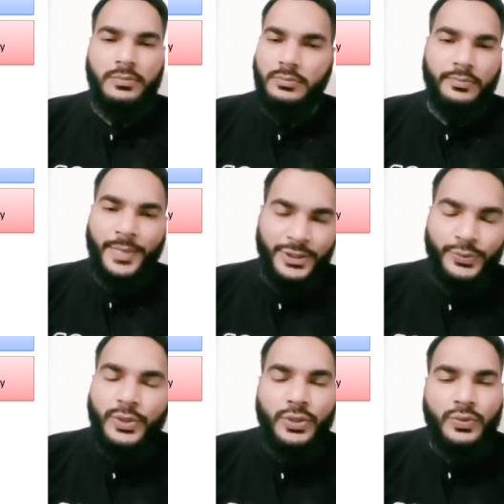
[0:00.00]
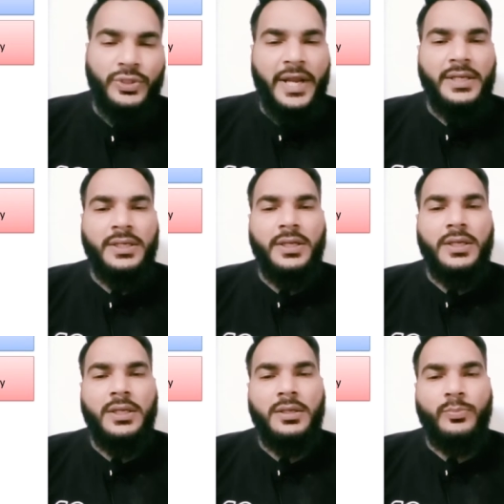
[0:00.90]
as we know that
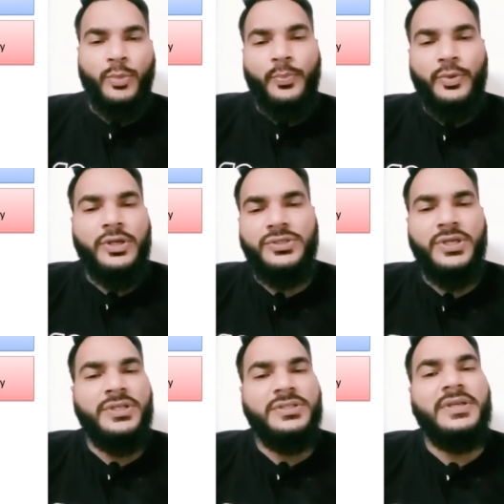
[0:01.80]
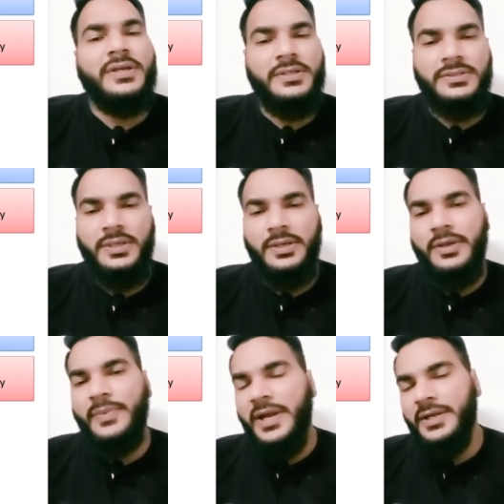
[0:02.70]
population is increasing day
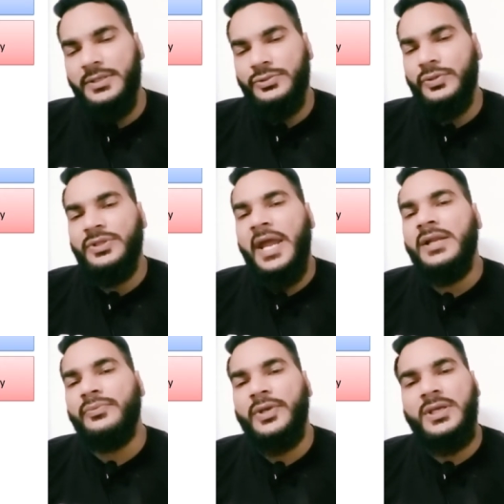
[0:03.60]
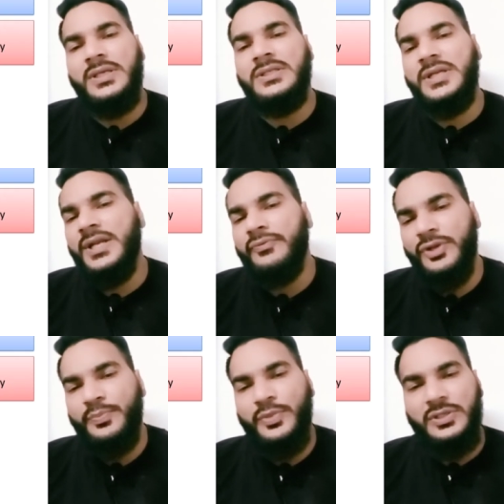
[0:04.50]
by day, so in that way each and
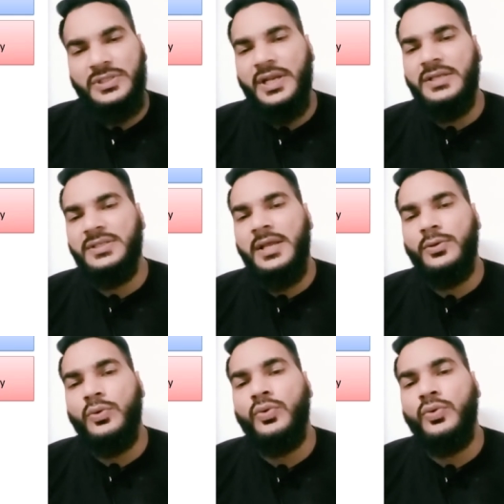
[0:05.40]
every person has their own